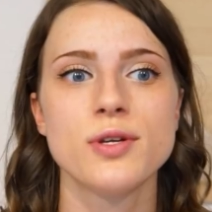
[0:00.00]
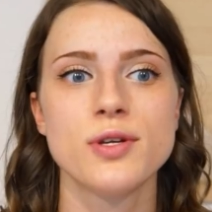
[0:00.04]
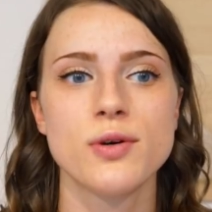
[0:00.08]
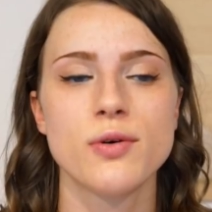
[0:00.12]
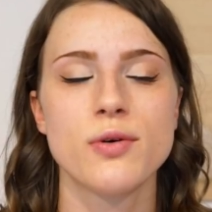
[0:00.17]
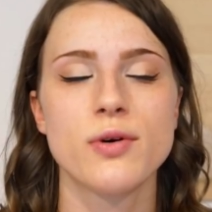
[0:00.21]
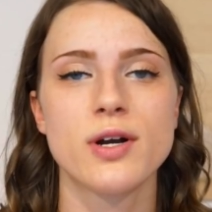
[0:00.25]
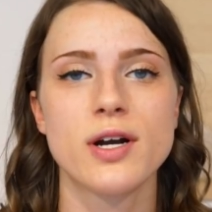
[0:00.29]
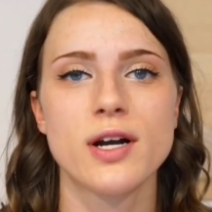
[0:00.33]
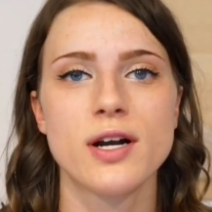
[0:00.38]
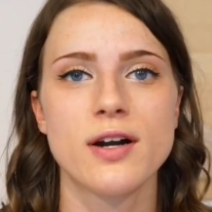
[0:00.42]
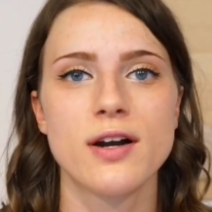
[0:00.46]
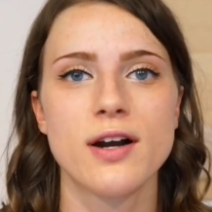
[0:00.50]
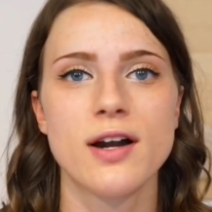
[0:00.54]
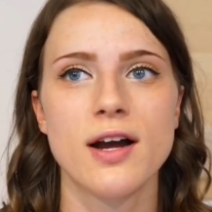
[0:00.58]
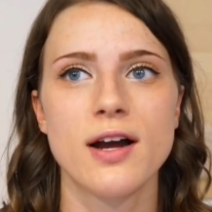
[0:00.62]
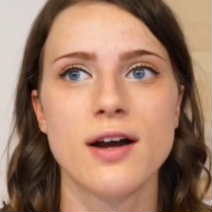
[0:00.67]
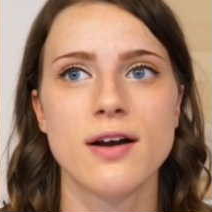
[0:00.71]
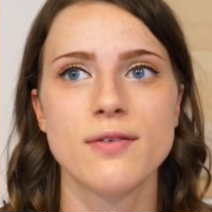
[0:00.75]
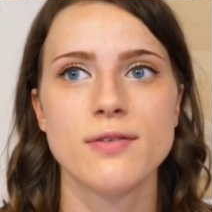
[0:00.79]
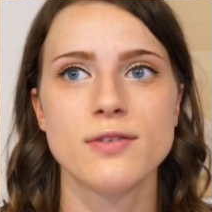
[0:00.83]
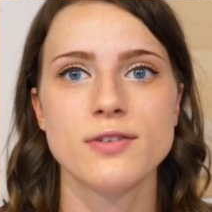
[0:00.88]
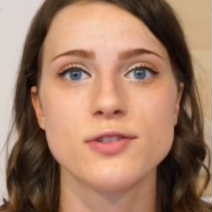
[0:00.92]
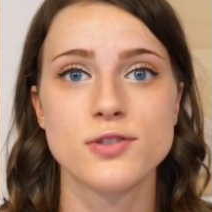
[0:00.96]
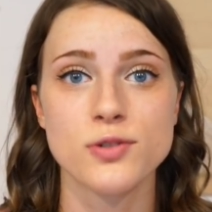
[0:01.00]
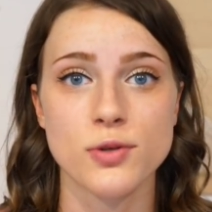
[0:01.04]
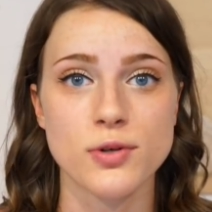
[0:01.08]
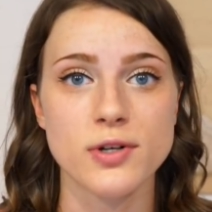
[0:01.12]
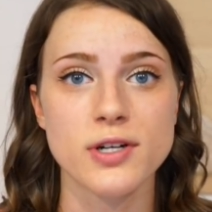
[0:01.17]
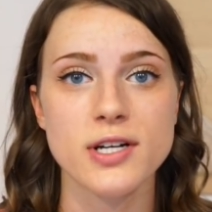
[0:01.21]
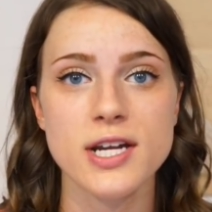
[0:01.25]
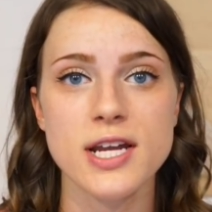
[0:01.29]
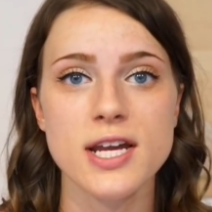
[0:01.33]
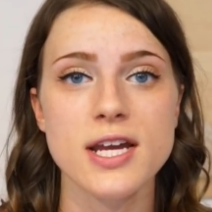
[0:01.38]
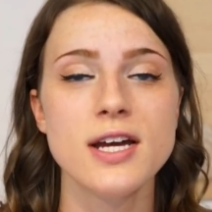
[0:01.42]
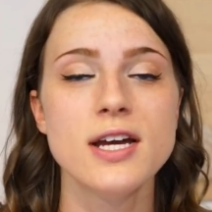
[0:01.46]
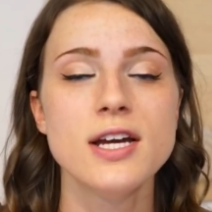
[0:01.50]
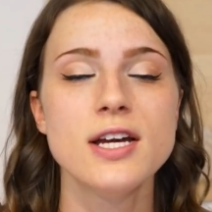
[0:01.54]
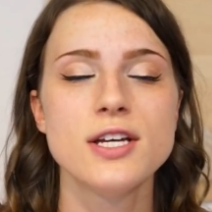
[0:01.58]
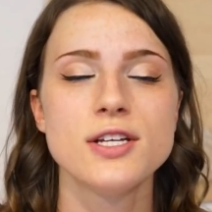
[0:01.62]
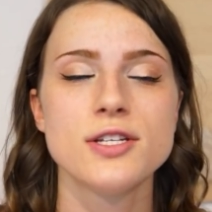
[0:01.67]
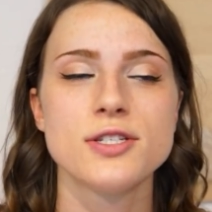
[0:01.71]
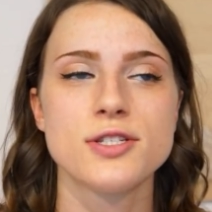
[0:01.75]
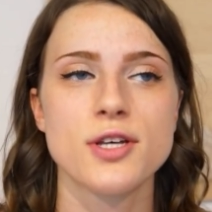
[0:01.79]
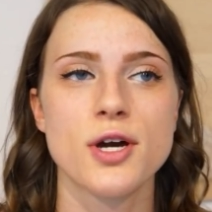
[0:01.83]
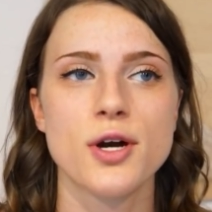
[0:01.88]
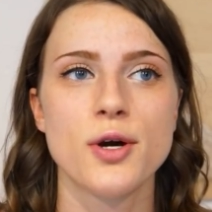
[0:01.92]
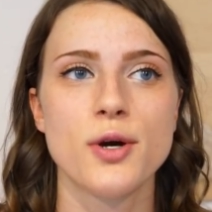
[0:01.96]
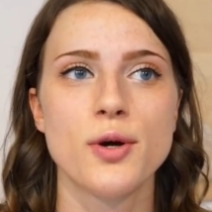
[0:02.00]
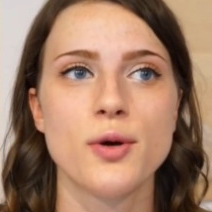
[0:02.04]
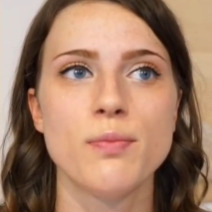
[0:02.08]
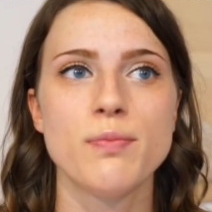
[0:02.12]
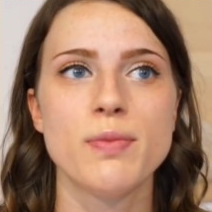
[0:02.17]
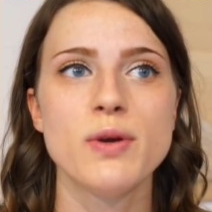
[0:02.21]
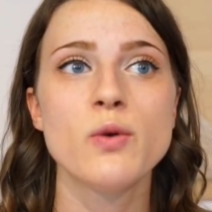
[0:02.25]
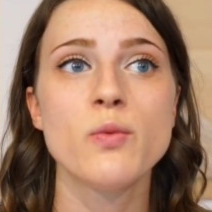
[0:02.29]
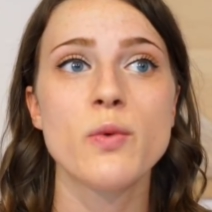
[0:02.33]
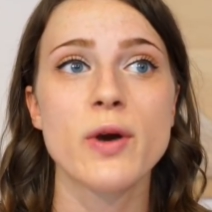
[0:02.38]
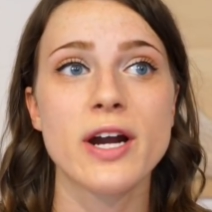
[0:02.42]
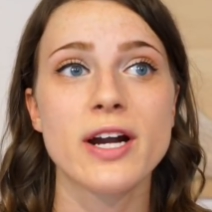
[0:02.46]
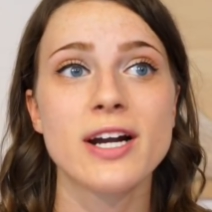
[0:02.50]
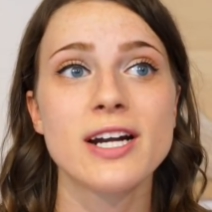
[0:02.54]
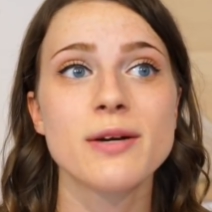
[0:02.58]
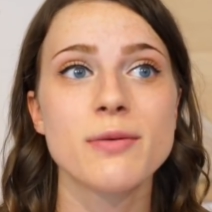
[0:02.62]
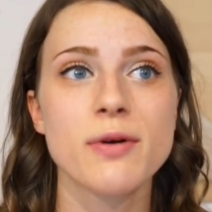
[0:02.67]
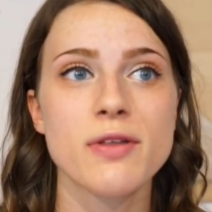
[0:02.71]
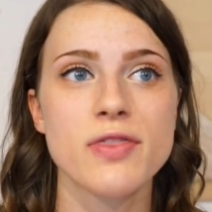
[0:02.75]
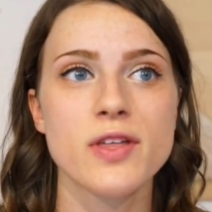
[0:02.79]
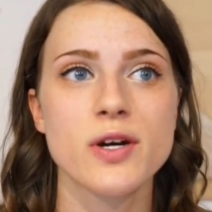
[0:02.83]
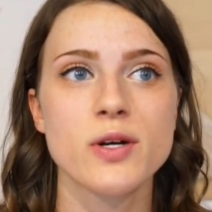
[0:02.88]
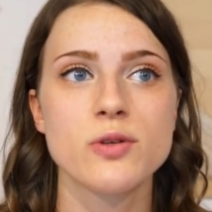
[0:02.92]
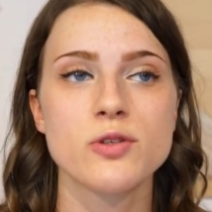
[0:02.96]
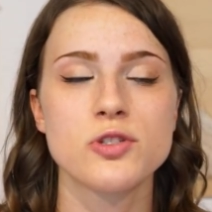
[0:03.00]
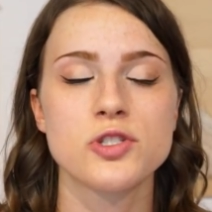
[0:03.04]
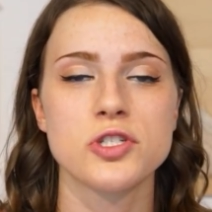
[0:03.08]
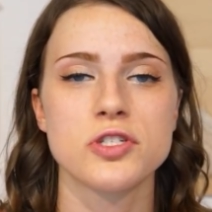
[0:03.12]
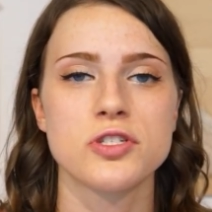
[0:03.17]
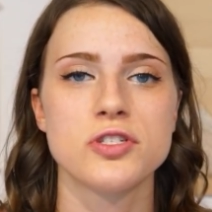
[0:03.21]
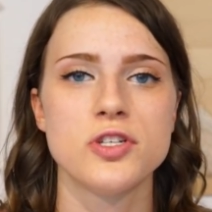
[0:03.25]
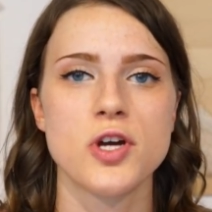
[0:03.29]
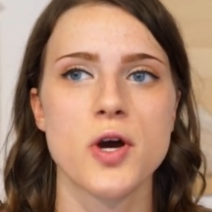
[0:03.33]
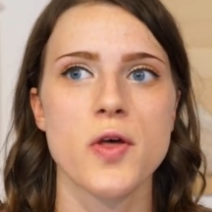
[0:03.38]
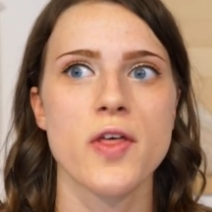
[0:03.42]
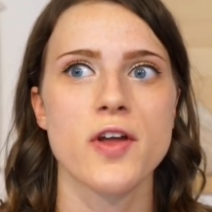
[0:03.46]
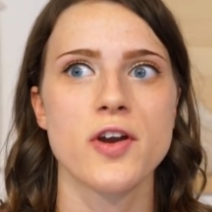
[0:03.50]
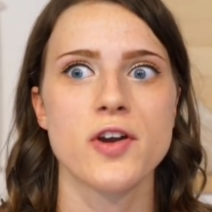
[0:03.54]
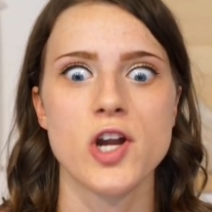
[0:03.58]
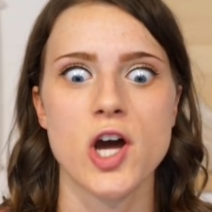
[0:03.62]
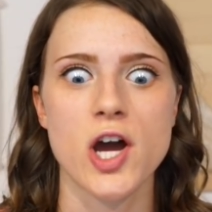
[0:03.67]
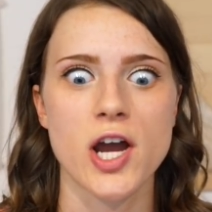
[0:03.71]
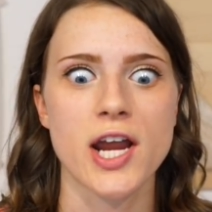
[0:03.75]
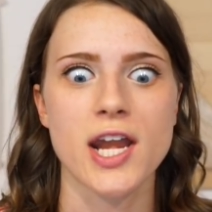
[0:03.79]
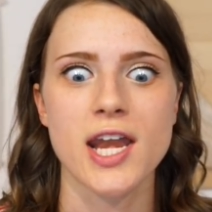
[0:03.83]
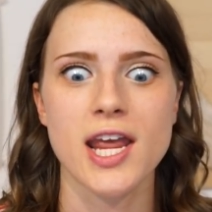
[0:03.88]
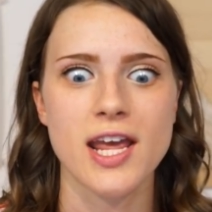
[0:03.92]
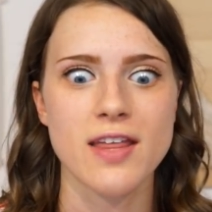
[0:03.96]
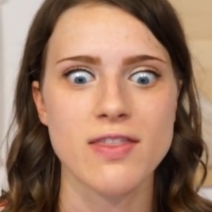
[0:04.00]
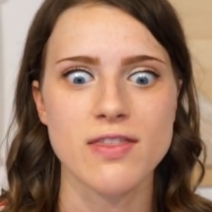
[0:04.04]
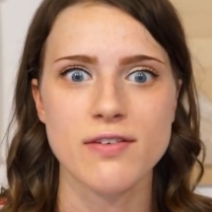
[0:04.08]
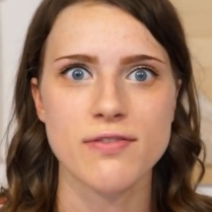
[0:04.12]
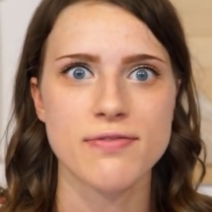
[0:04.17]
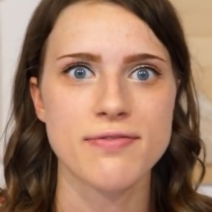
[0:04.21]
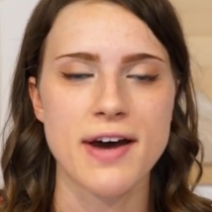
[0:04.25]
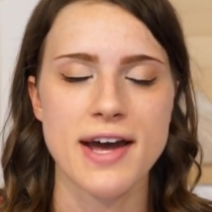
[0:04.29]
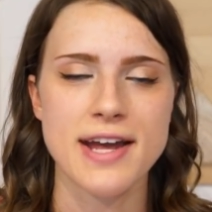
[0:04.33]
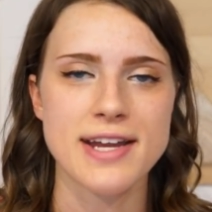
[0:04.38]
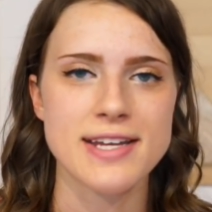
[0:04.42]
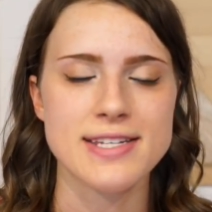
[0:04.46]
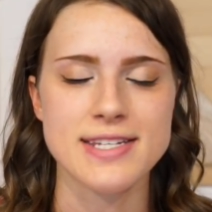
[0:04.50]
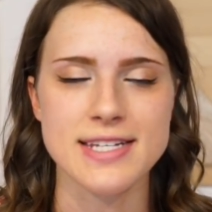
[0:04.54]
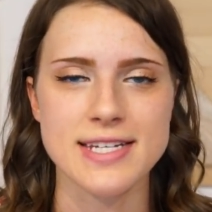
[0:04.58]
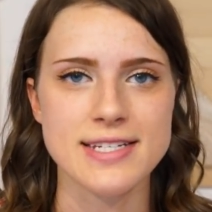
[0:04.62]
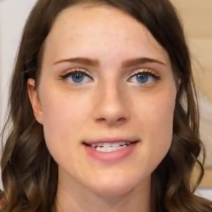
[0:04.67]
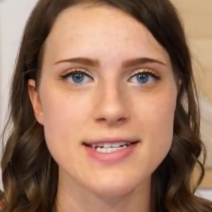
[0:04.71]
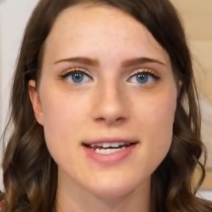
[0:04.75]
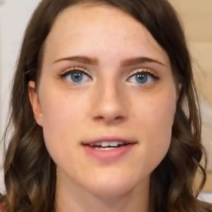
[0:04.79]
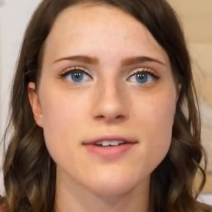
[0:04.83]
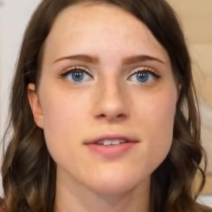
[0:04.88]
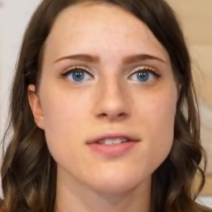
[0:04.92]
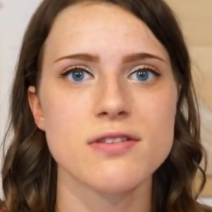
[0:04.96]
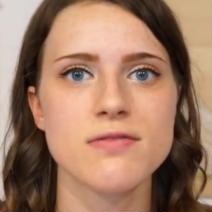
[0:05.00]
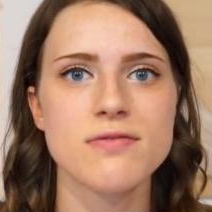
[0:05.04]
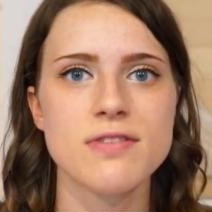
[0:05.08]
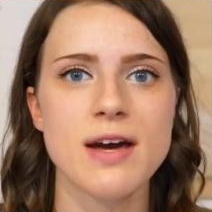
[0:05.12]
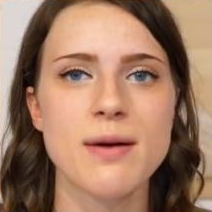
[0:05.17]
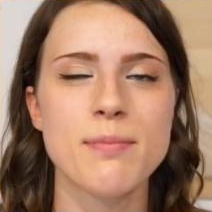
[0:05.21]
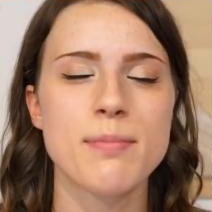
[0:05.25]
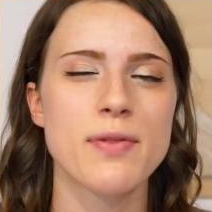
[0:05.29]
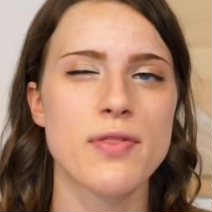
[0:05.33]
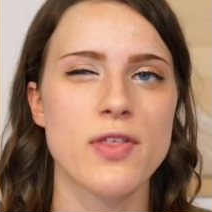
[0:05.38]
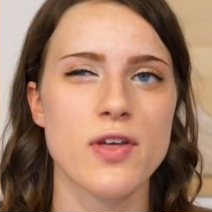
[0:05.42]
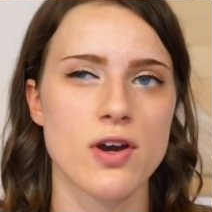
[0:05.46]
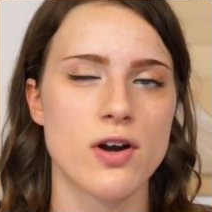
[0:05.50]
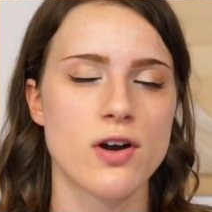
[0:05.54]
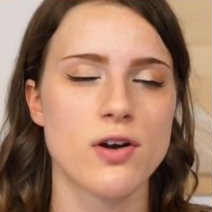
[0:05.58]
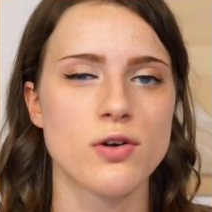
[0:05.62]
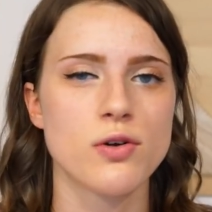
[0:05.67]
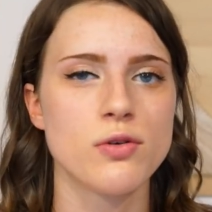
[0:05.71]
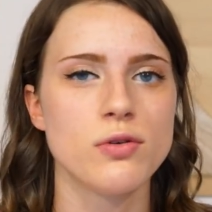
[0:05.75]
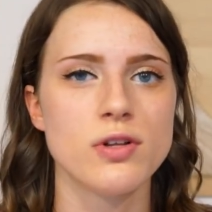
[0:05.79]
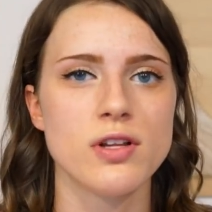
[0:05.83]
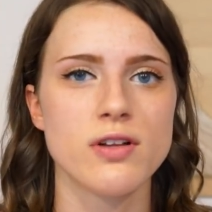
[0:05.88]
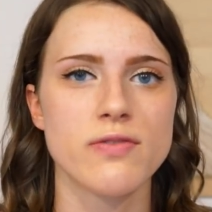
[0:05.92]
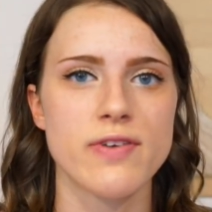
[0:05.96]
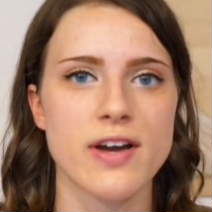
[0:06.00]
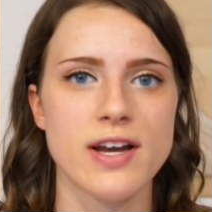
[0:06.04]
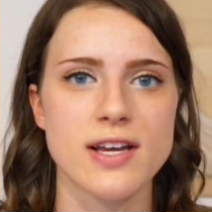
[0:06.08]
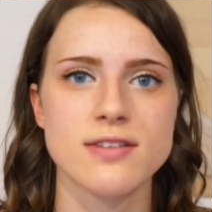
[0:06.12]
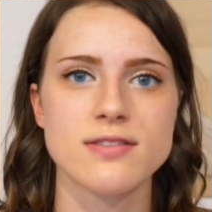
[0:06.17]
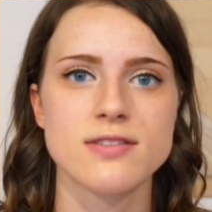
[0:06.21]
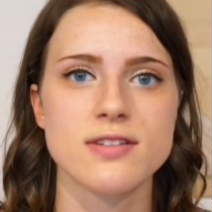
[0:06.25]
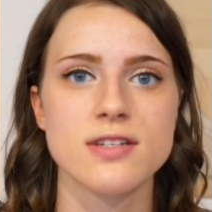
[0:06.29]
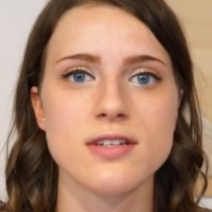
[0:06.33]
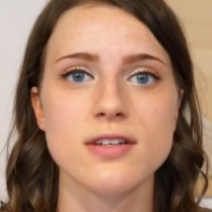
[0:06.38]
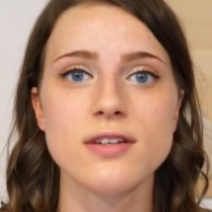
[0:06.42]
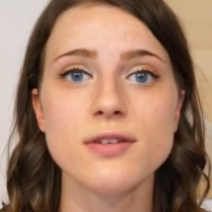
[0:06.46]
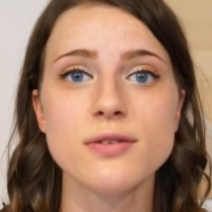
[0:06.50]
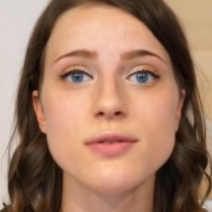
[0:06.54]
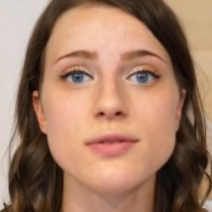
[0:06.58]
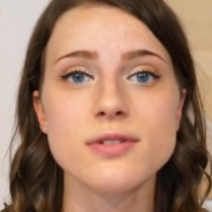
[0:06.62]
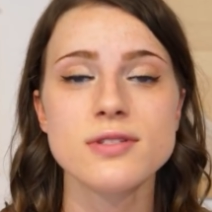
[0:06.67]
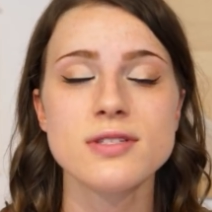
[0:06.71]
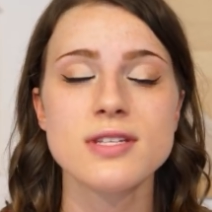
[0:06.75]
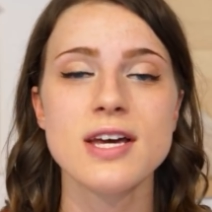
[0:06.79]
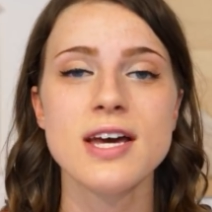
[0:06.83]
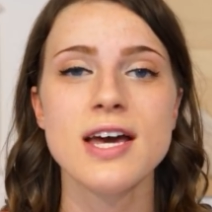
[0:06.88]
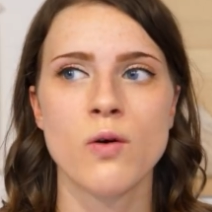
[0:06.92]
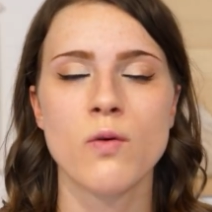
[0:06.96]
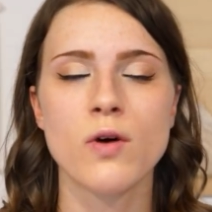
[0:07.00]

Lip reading: your story. So be wary with those. Just know that you're not going to get the fine details of them, but they are cool effects to use.